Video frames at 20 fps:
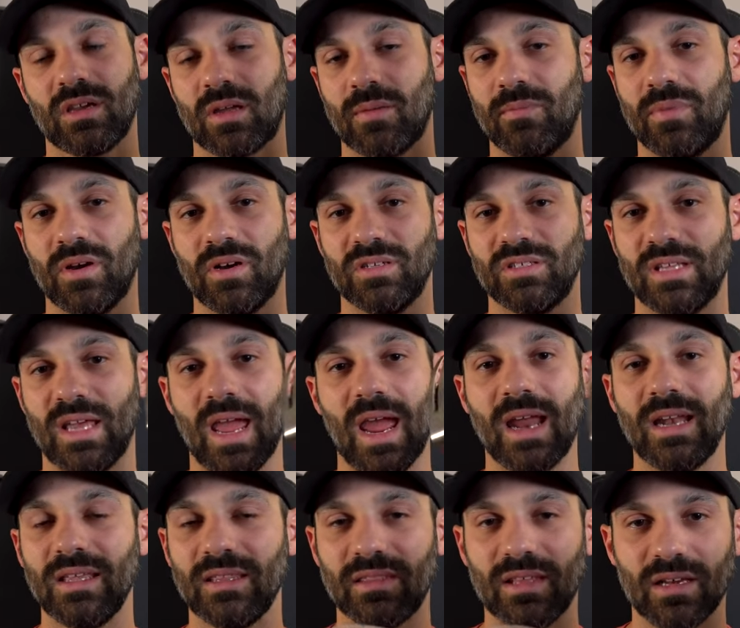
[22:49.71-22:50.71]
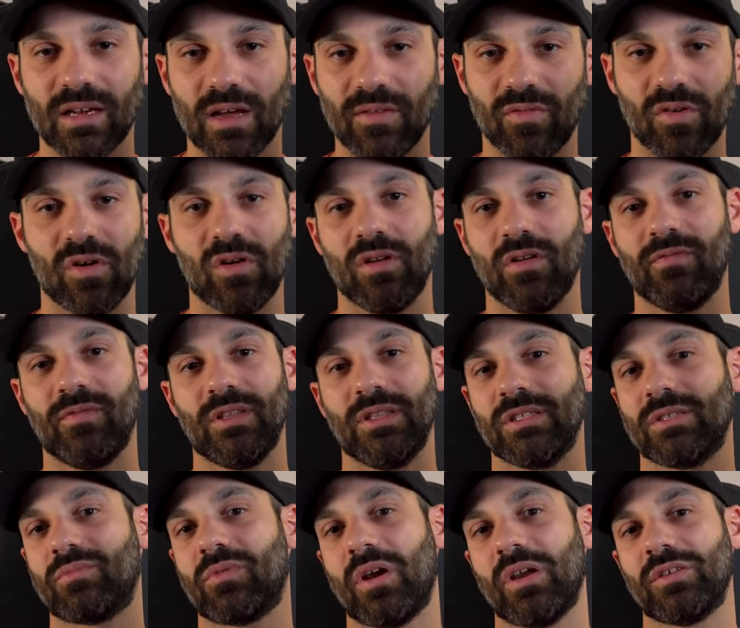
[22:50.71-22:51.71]
compared to anything I've heard of in
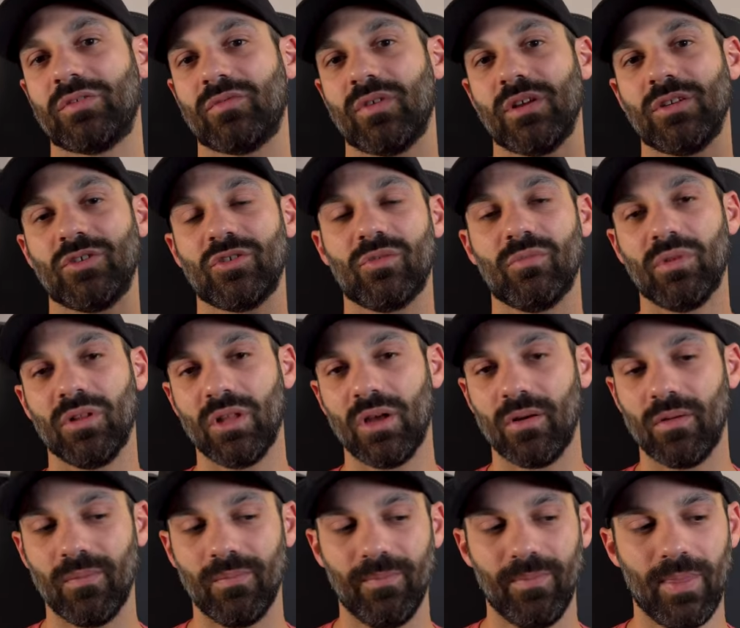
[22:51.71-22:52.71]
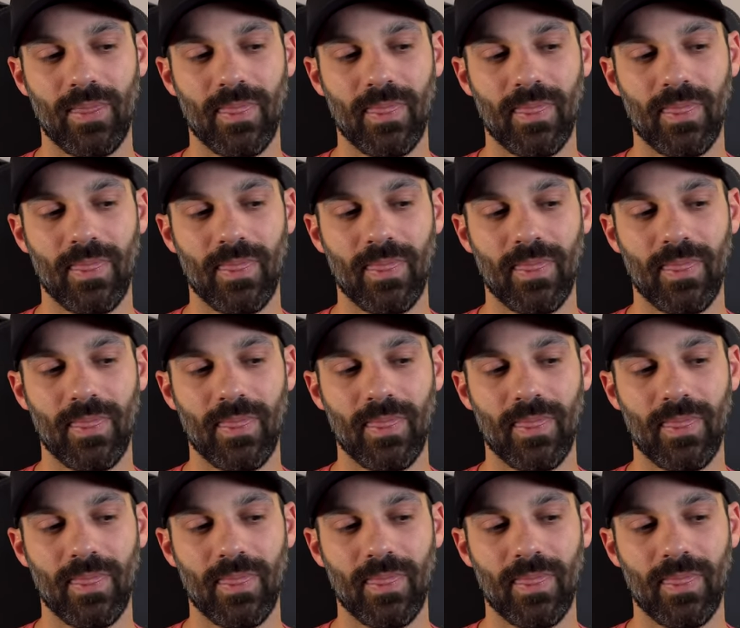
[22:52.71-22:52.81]
this price range or below.